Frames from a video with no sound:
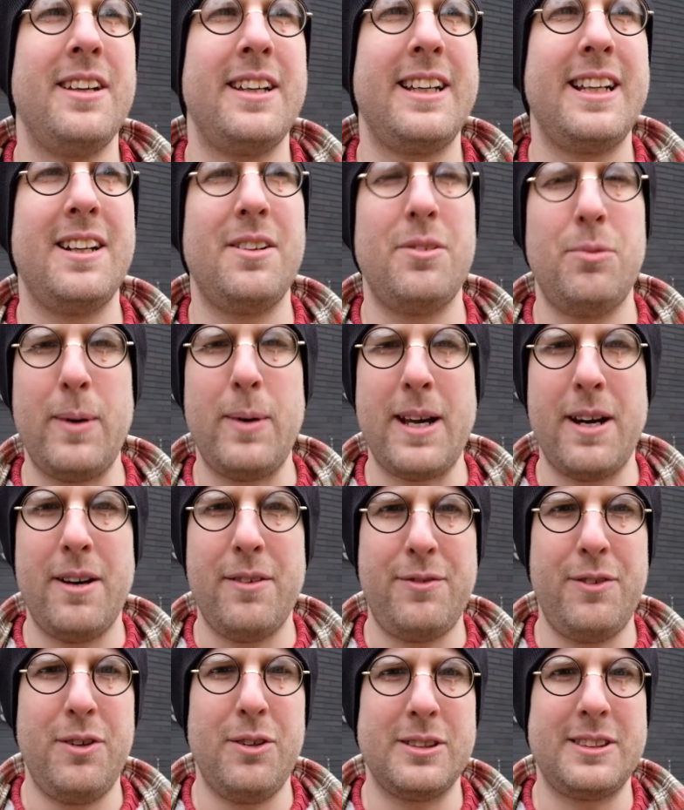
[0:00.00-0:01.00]
you know we are
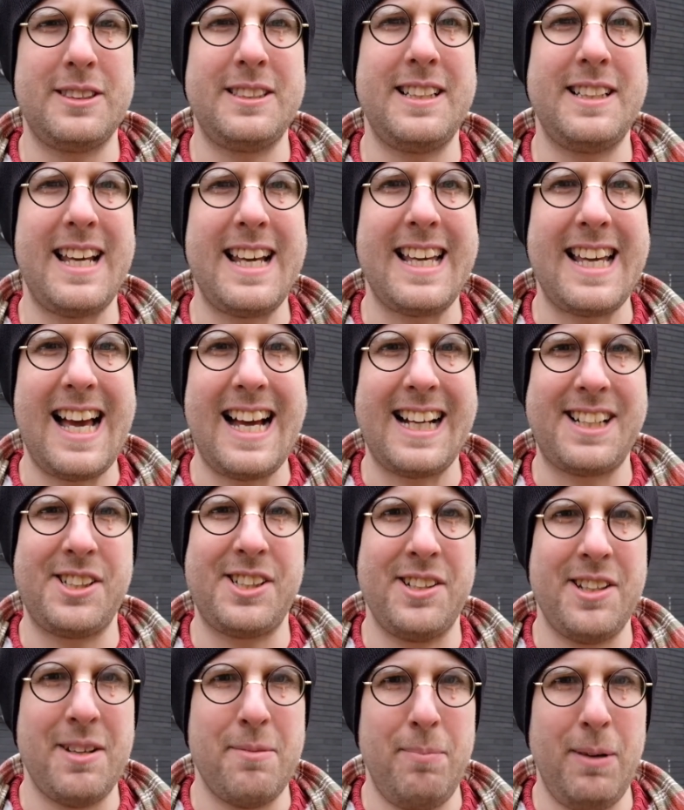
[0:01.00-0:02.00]
forced to take
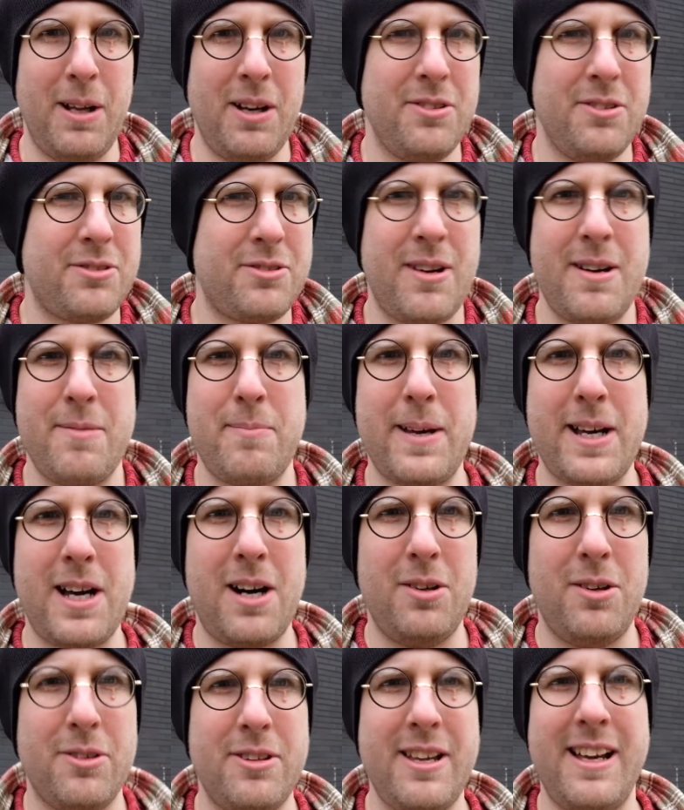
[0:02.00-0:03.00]
action that blows great big
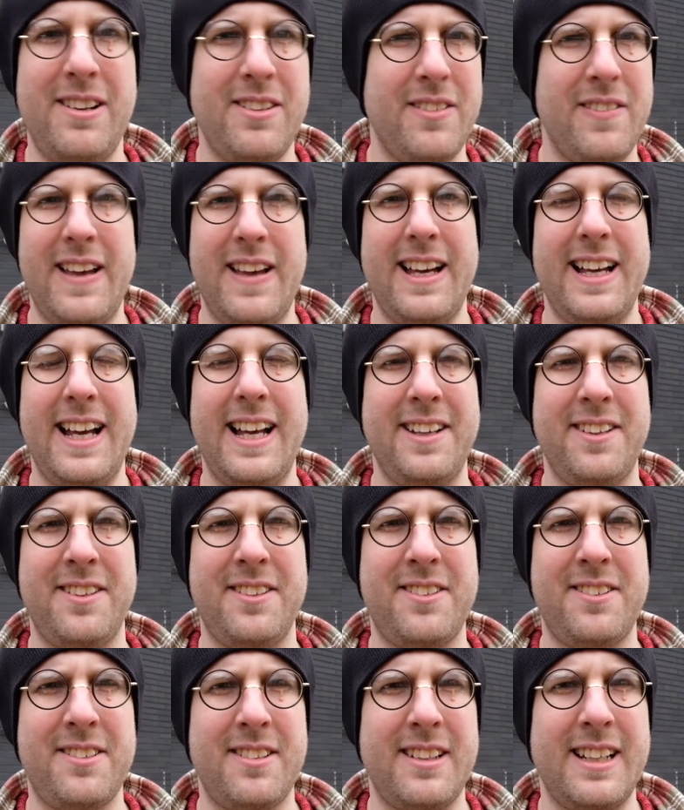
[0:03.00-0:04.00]
holes out of that
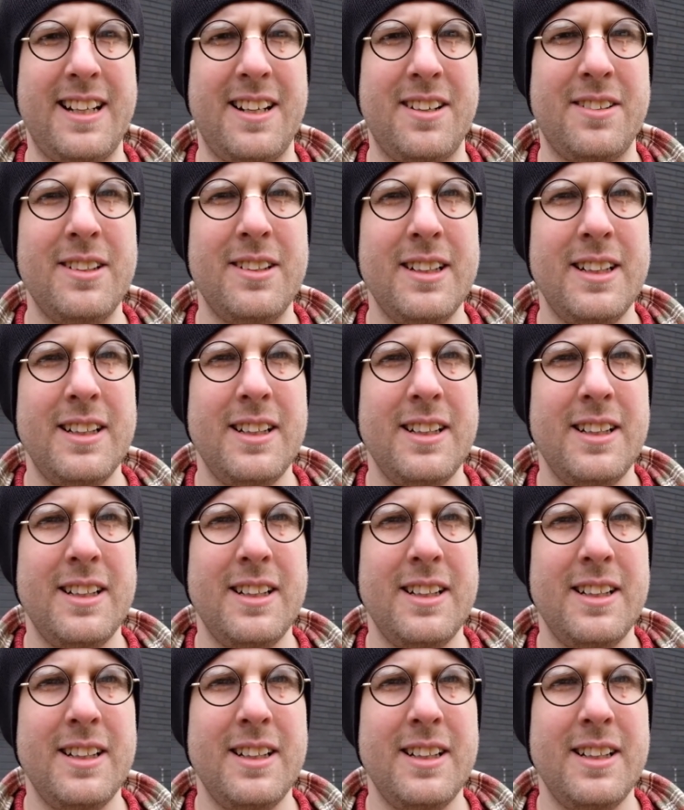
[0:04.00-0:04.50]
and you know